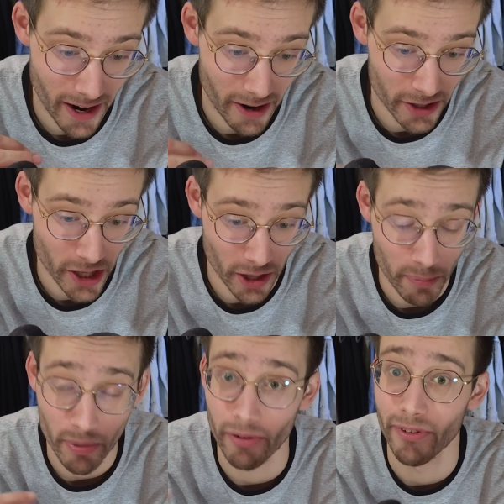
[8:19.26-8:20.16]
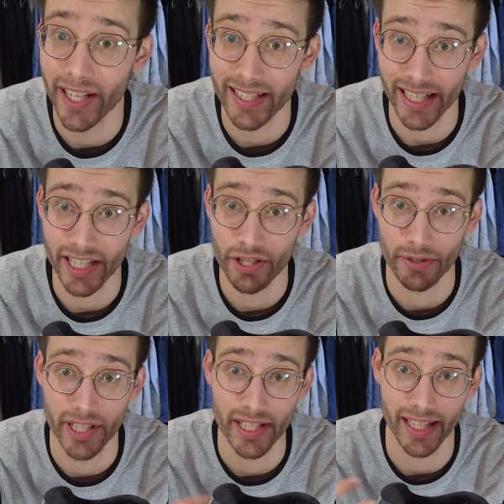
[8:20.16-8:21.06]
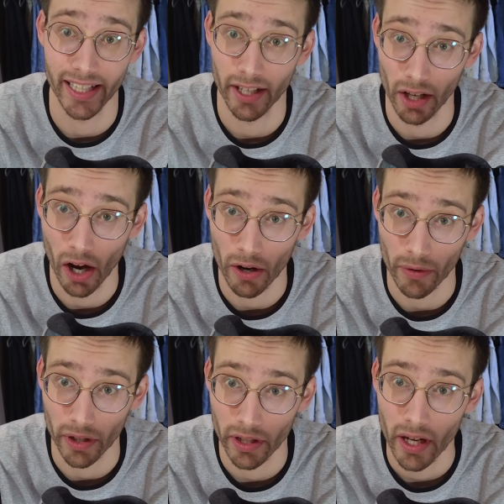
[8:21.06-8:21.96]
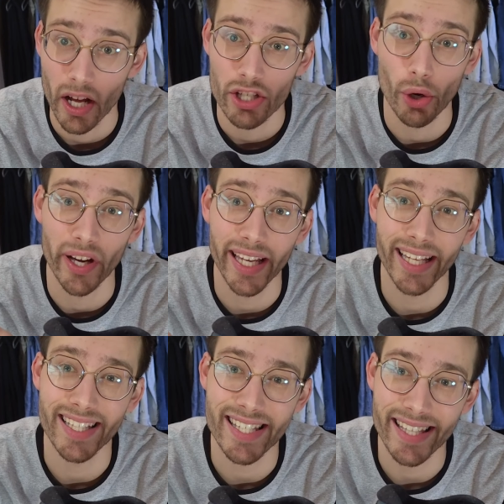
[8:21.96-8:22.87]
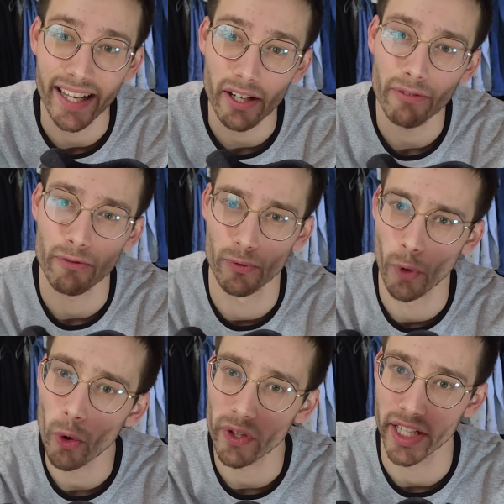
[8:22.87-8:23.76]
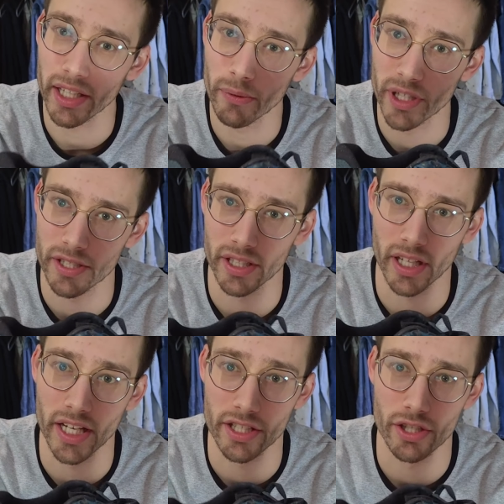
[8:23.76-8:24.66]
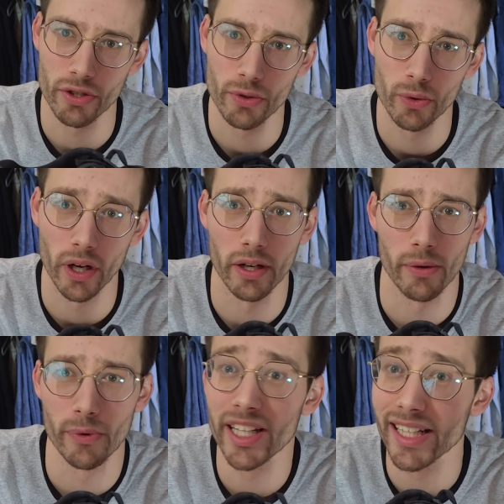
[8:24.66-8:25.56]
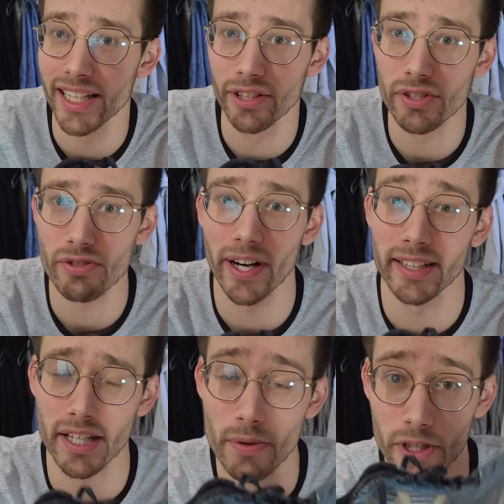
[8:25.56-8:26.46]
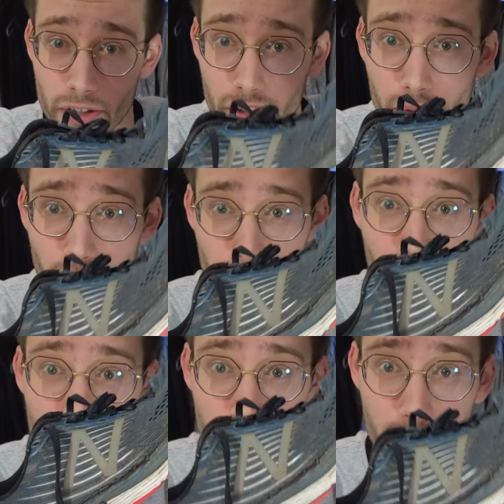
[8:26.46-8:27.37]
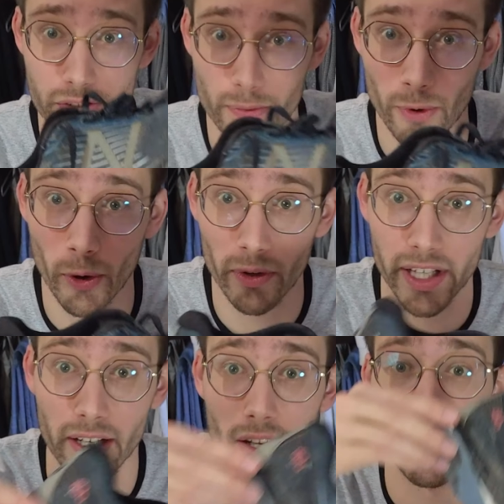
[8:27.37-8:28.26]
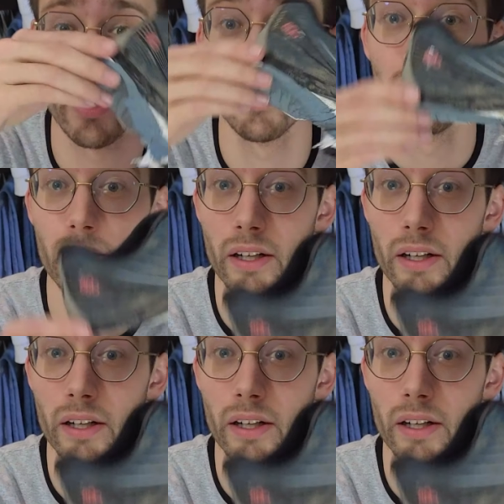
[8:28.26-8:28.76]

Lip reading: are gonna prevent injuries in the long run. So instead of rolling, which in case you really heel strike, that's what you're doing, right? You're just rolling along